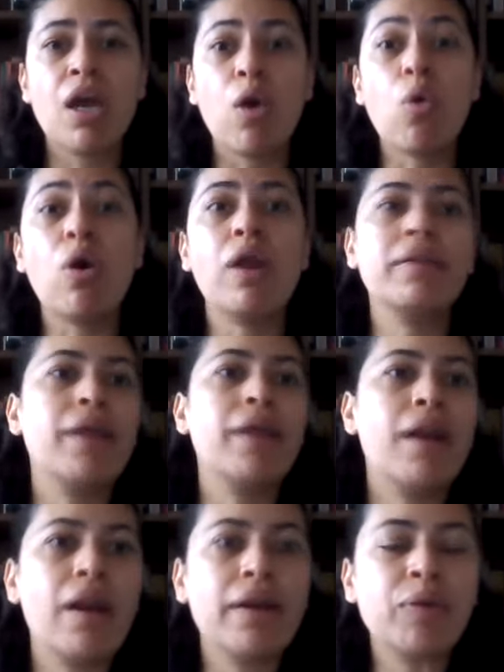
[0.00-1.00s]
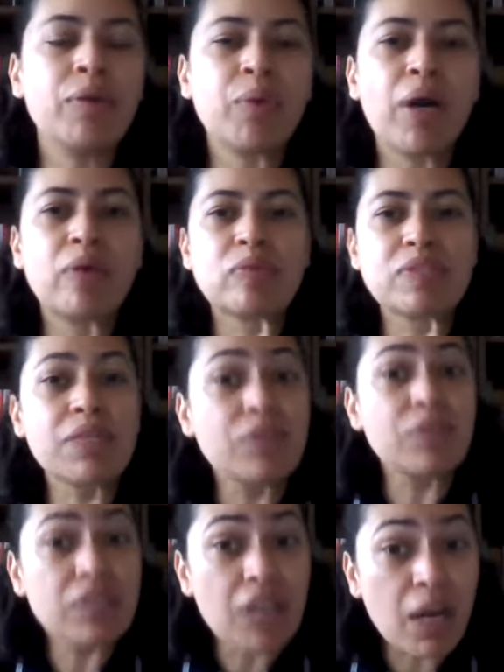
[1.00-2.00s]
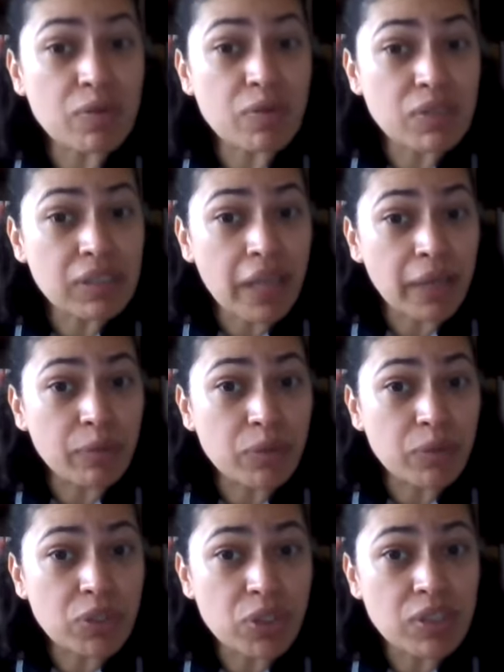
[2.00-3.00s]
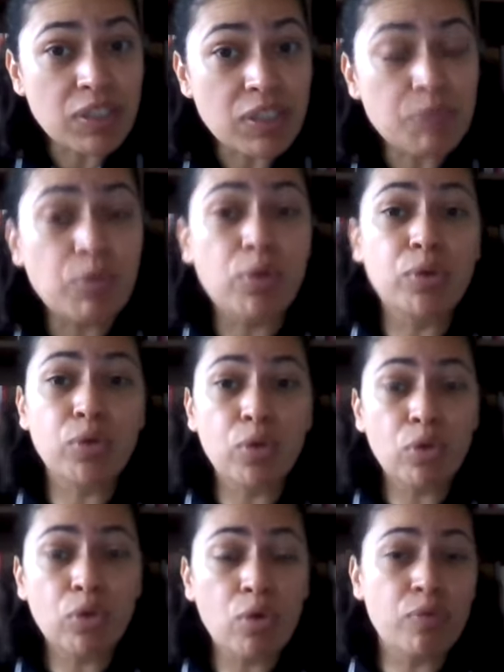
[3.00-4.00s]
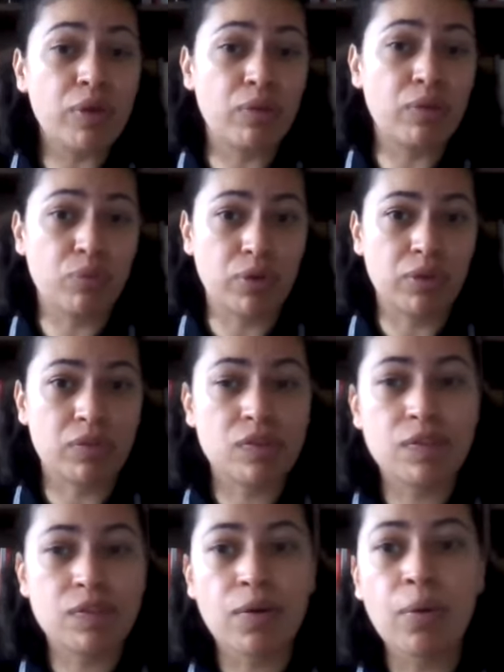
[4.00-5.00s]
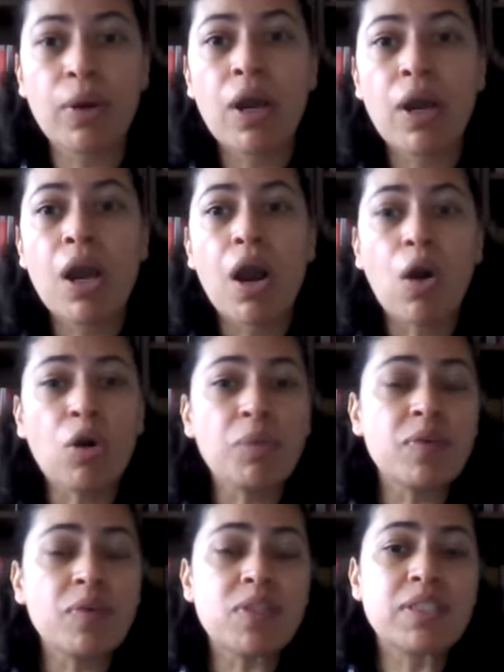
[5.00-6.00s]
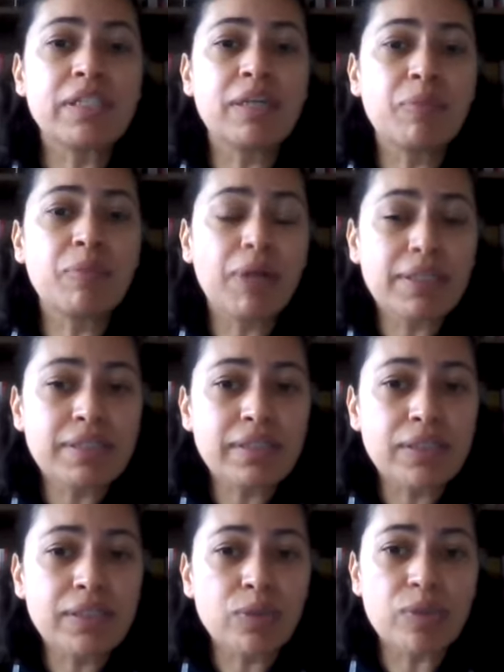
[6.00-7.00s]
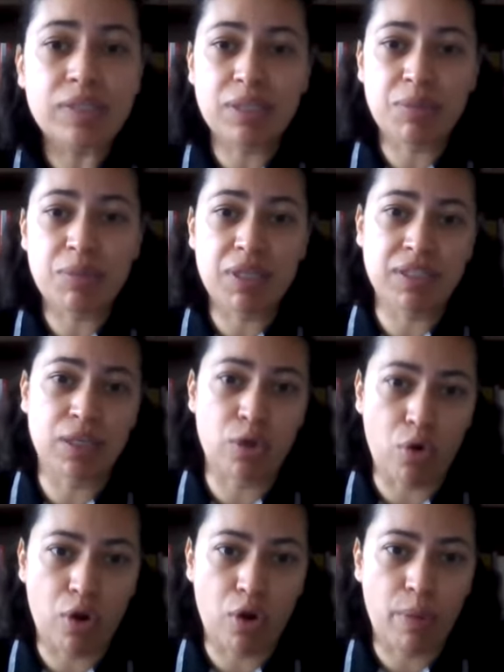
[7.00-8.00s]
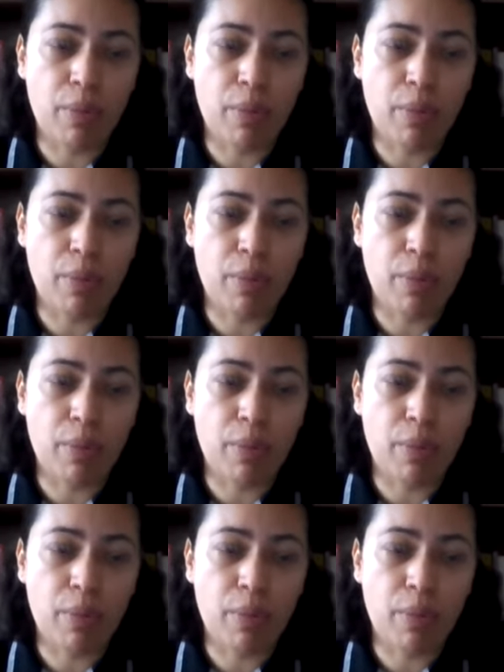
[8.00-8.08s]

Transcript: Or there are around 7,000 languages spoken all over the world. So obviously multilingualism is a norm.